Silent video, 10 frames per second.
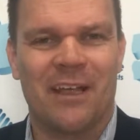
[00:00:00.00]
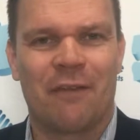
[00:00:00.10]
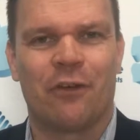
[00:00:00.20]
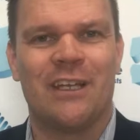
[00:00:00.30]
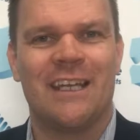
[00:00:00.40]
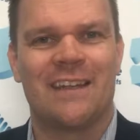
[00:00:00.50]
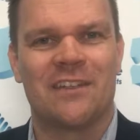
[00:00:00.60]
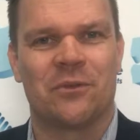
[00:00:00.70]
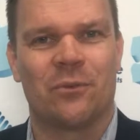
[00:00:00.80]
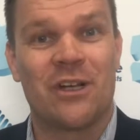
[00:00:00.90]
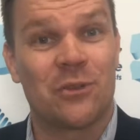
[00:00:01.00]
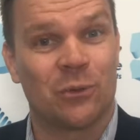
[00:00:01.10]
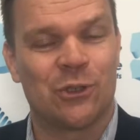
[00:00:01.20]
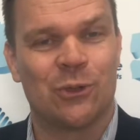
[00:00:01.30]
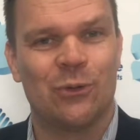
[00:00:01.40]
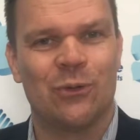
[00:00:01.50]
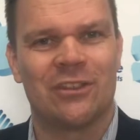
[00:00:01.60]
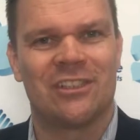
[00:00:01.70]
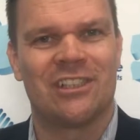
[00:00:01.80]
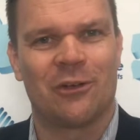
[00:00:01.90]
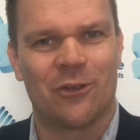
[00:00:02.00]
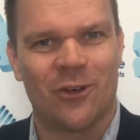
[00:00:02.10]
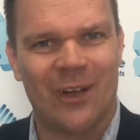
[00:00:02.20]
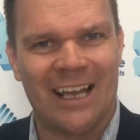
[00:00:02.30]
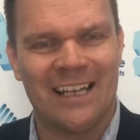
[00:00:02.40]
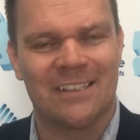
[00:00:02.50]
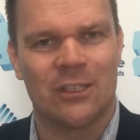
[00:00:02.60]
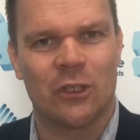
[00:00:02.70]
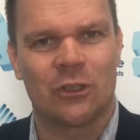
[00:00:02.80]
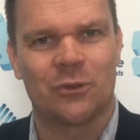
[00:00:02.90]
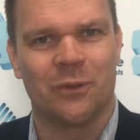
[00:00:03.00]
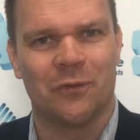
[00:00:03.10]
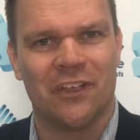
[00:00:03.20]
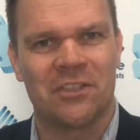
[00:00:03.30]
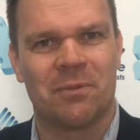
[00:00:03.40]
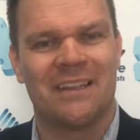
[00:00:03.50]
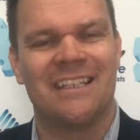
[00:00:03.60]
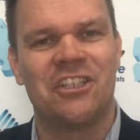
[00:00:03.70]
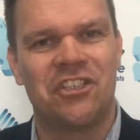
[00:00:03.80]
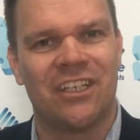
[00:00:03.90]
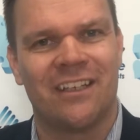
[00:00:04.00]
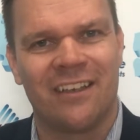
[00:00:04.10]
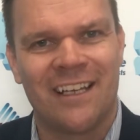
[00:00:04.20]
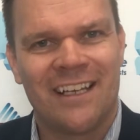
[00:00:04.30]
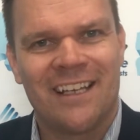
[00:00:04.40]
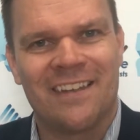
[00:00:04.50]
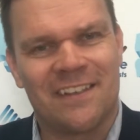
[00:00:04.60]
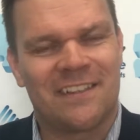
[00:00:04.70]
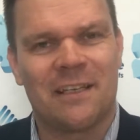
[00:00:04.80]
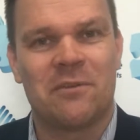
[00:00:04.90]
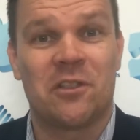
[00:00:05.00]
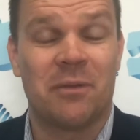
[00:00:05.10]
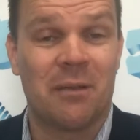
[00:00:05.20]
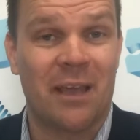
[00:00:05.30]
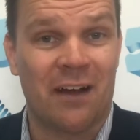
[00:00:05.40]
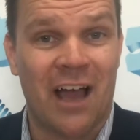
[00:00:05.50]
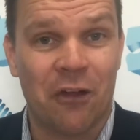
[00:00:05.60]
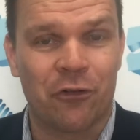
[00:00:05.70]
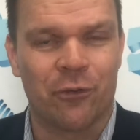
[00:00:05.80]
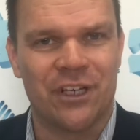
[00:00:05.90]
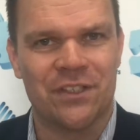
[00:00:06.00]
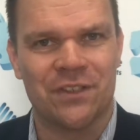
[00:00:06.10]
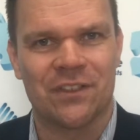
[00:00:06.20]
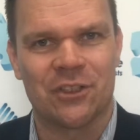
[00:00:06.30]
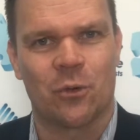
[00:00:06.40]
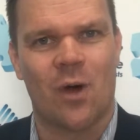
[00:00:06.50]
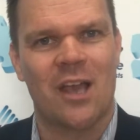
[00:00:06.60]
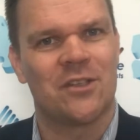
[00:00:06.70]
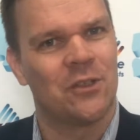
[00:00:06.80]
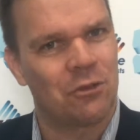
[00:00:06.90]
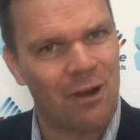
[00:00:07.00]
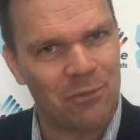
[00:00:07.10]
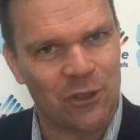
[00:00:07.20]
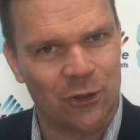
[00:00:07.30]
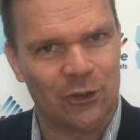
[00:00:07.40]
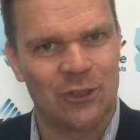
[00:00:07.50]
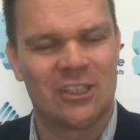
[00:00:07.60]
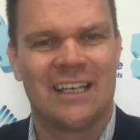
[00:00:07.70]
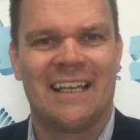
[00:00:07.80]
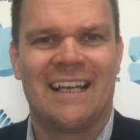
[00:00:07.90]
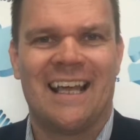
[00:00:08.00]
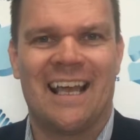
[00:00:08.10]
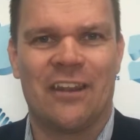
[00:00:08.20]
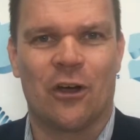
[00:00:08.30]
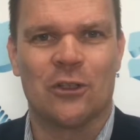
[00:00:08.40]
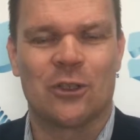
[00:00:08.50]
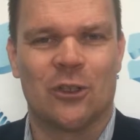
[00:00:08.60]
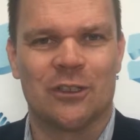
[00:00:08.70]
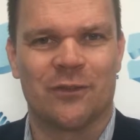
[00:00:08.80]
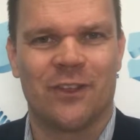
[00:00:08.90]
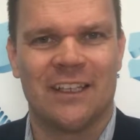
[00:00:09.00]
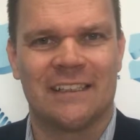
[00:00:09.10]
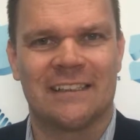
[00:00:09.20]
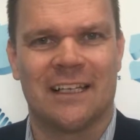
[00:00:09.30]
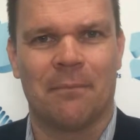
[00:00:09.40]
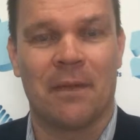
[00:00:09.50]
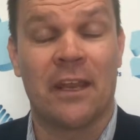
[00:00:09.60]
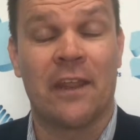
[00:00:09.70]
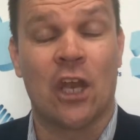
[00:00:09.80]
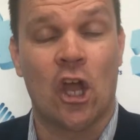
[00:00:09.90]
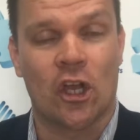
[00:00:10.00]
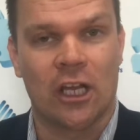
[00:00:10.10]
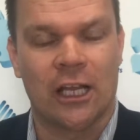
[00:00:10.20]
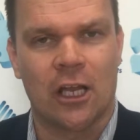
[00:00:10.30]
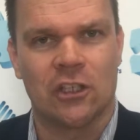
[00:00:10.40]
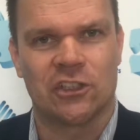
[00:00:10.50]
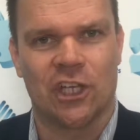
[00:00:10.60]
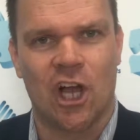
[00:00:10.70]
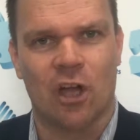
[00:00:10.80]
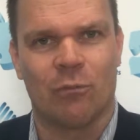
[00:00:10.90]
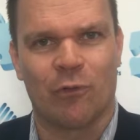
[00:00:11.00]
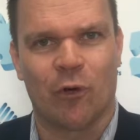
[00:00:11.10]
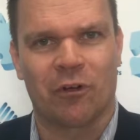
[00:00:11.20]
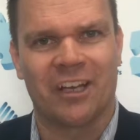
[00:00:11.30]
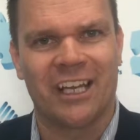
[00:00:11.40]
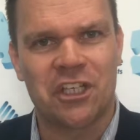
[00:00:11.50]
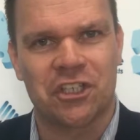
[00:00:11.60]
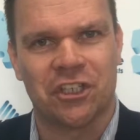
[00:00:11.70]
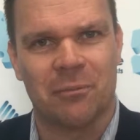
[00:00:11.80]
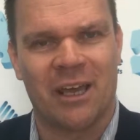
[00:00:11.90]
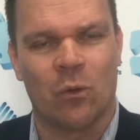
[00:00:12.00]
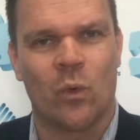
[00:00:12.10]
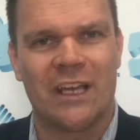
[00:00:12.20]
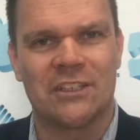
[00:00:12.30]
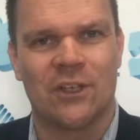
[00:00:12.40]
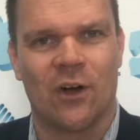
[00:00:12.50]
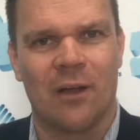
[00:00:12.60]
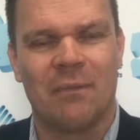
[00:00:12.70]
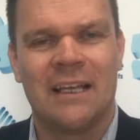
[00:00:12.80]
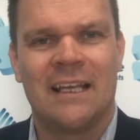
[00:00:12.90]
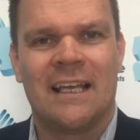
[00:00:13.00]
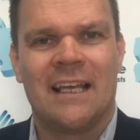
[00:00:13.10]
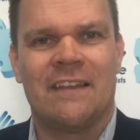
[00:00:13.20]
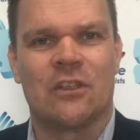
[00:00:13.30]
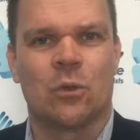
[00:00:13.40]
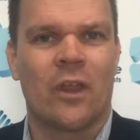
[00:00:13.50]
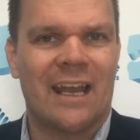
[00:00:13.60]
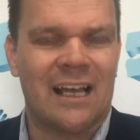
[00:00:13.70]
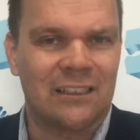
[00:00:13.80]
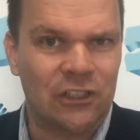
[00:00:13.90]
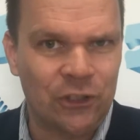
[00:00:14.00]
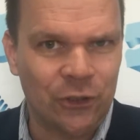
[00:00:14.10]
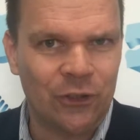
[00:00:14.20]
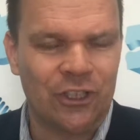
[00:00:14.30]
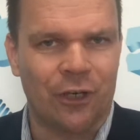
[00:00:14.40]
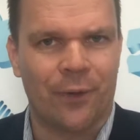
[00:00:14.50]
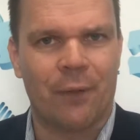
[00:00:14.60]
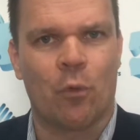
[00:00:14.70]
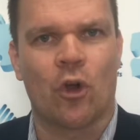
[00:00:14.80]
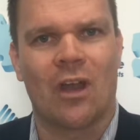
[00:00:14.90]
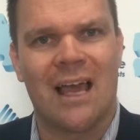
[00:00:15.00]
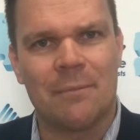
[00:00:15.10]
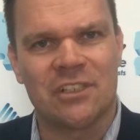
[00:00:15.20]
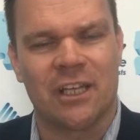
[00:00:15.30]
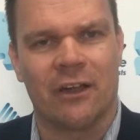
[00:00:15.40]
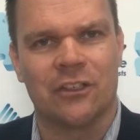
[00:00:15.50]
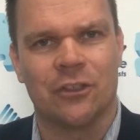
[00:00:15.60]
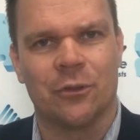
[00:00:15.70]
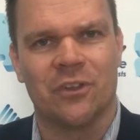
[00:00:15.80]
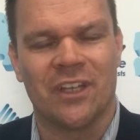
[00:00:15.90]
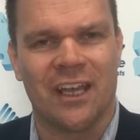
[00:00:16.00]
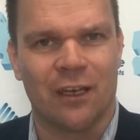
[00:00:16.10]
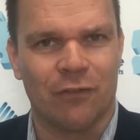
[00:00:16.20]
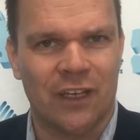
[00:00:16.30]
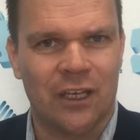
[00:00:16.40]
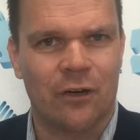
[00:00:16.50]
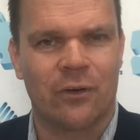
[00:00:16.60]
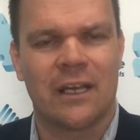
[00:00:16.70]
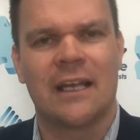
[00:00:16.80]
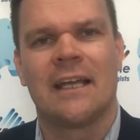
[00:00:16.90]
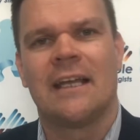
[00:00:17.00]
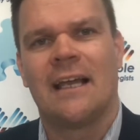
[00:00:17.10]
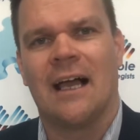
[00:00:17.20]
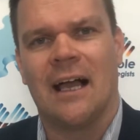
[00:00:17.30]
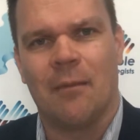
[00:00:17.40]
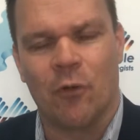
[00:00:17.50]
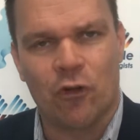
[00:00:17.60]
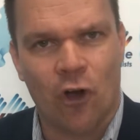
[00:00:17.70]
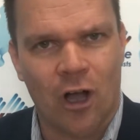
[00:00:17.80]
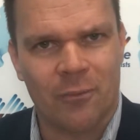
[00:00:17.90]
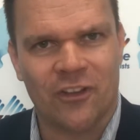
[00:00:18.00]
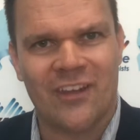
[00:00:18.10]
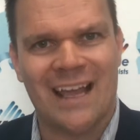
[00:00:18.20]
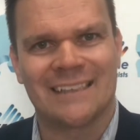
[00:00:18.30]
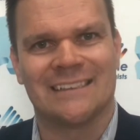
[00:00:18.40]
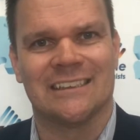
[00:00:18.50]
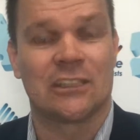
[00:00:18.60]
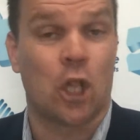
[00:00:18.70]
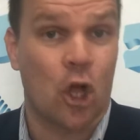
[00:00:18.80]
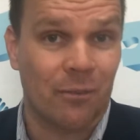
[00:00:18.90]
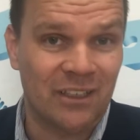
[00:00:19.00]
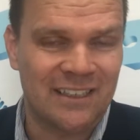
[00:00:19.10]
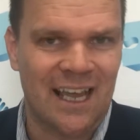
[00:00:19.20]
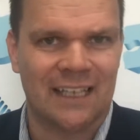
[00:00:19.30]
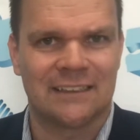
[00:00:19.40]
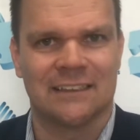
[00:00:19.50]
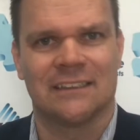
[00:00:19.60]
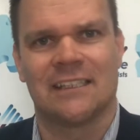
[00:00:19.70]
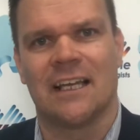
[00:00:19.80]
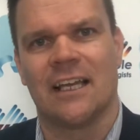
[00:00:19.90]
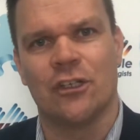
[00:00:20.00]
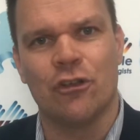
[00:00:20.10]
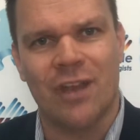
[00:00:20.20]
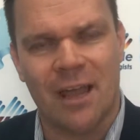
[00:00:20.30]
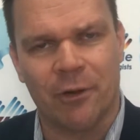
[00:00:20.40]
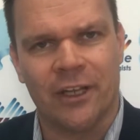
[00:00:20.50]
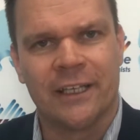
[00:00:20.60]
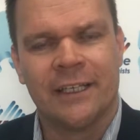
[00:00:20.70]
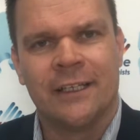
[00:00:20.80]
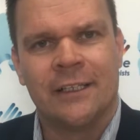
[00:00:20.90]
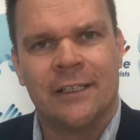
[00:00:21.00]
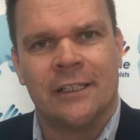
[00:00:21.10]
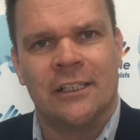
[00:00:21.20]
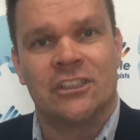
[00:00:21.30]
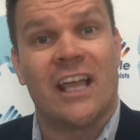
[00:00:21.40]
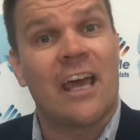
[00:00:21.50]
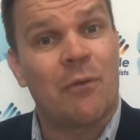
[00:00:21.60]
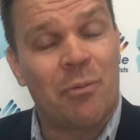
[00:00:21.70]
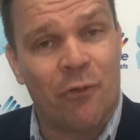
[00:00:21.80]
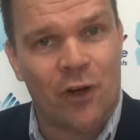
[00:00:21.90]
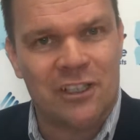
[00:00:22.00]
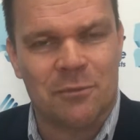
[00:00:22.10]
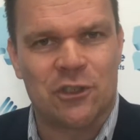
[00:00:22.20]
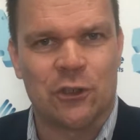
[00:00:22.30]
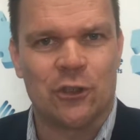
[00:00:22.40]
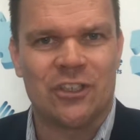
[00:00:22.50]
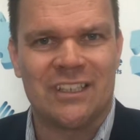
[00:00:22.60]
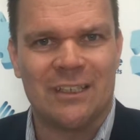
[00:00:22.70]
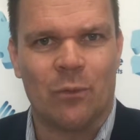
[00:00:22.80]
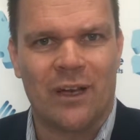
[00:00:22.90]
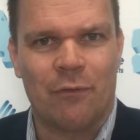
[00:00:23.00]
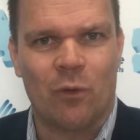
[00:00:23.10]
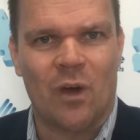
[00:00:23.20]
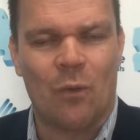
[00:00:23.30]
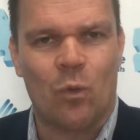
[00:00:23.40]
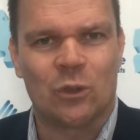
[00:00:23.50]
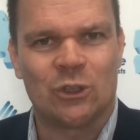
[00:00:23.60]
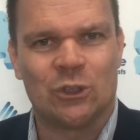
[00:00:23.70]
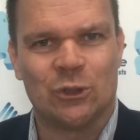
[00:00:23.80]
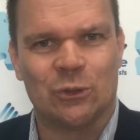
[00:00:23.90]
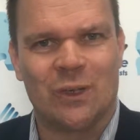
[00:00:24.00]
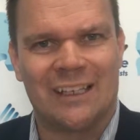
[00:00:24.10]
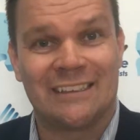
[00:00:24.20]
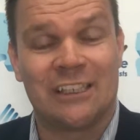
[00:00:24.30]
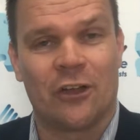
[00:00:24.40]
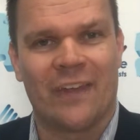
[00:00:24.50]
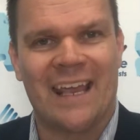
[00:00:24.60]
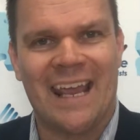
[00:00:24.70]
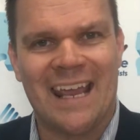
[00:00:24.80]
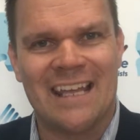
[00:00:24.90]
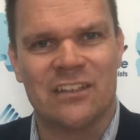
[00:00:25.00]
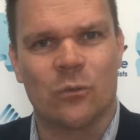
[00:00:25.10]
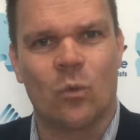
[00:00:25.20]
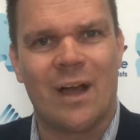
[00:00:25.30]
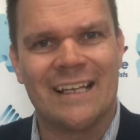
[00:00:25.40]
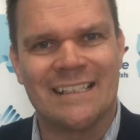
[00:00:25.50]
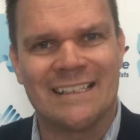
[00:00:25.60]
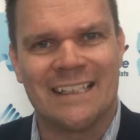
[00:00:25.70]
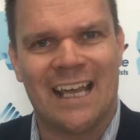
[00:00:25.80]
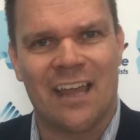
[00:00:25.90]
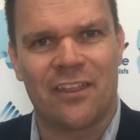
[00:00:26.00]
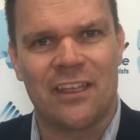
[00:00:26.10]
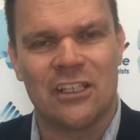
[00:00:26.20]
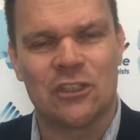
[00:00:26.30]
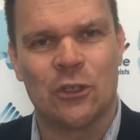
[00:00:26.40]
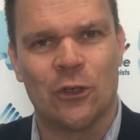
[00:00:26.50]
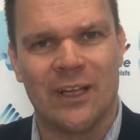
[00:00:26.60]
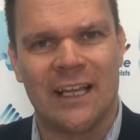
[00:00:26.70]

Every year there's a reason or two to sit on your hands and not to invest, but this year there seems to be about 100 reasons. There's always the Trump circus and those kinds of things, and then locally closer to home we've got an election in about a week's time. There's all that uncertainty around what Labor's going to do with negative gearing, retirement taxes, climate taxes, you name it. So how do we provide some certainty when everyone wants to sit on their hands and wait and see how things turn